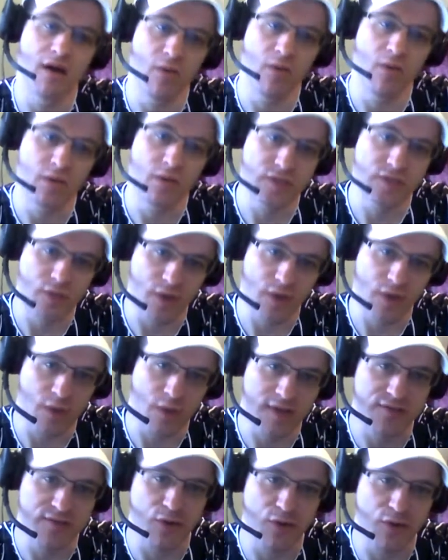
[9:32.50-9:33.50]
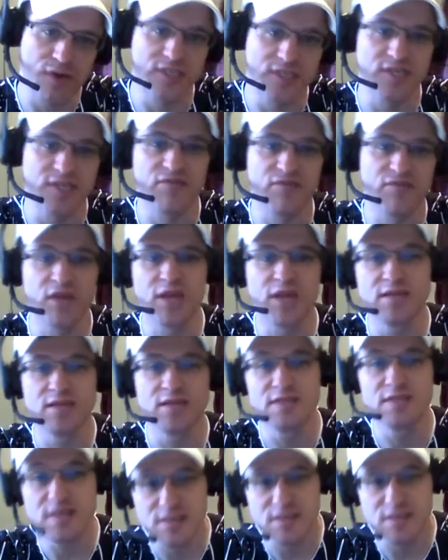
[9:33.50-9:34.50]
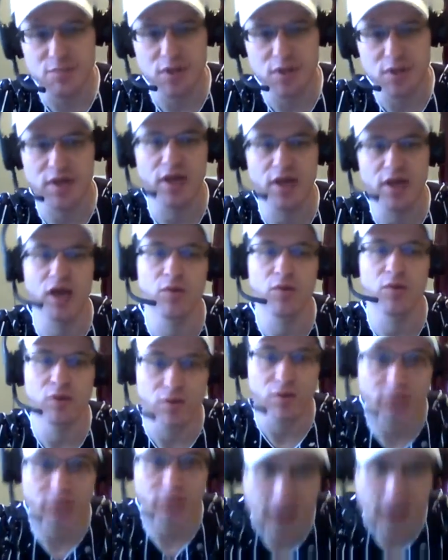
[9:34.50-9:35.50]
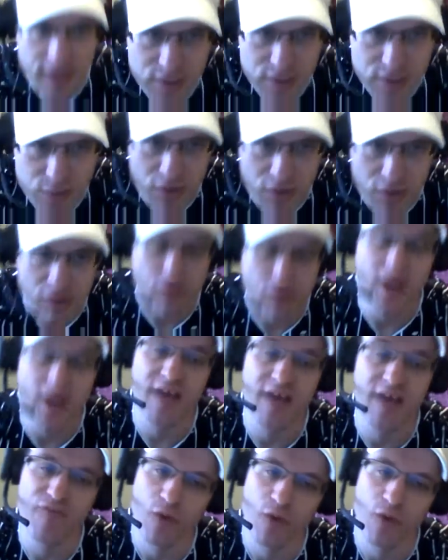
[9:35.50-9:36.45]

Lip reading: what you want to watch for is if he doesn't play, I would go with Hansbrough at